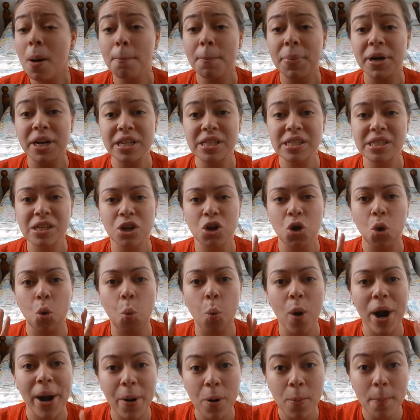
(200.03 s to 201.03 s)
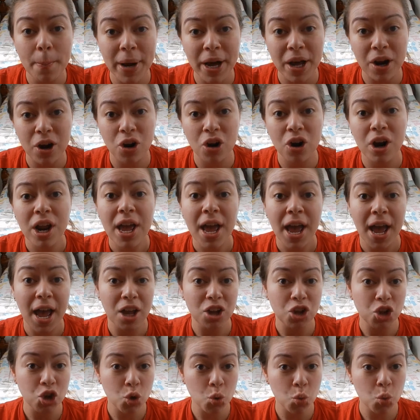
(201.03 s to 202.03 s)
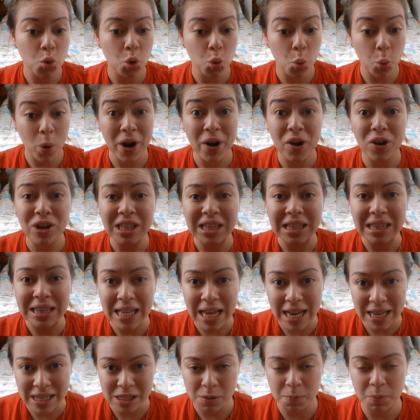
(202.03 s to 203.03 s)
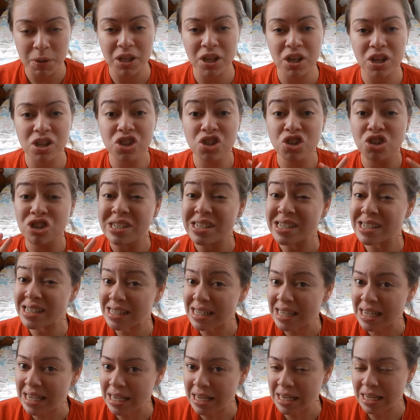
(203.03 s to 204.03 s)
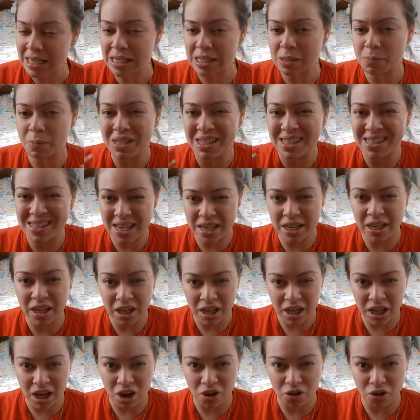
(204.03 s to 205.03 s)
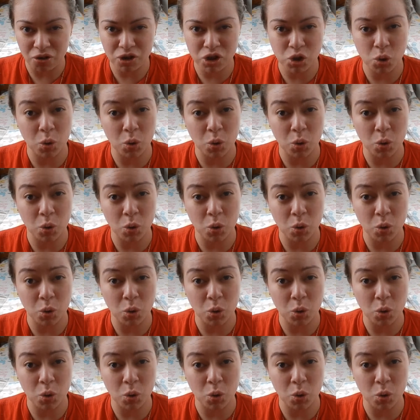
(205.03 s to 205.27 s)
but it's gonna wear better and you will wear less because your skin is being taken care of.